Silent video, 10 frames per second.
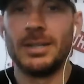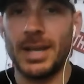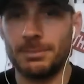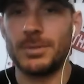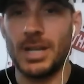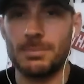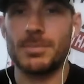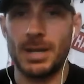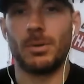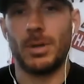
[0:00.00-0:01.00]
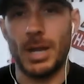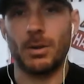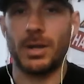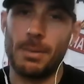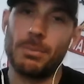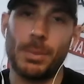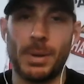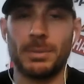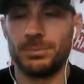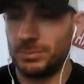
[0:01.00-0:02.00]
Yep. Okay. Blah,
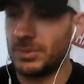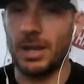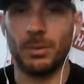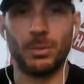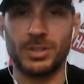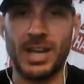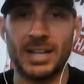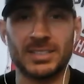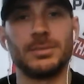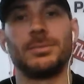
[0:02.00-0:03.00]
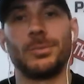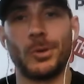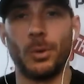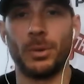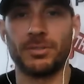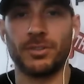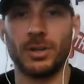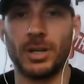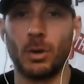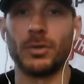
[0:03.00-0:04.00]
blah. Okay. We're tasked. Going
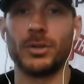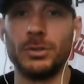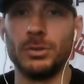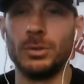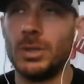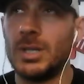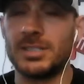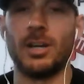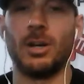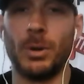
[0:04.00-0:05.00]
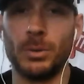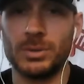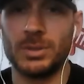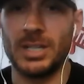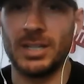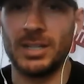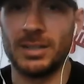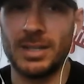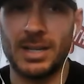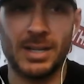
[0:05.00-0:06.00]
for an overdue sailboat
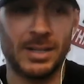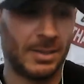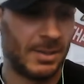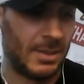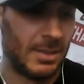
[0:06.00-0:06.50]
in the